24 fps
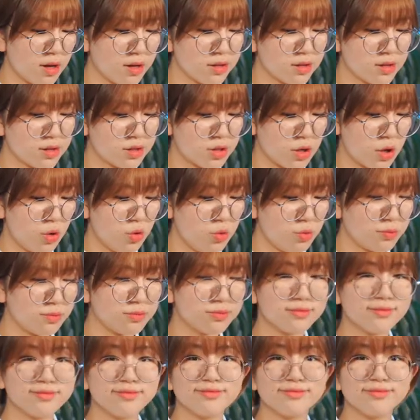So
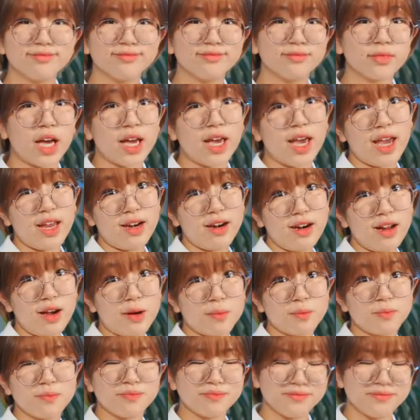I ate it up.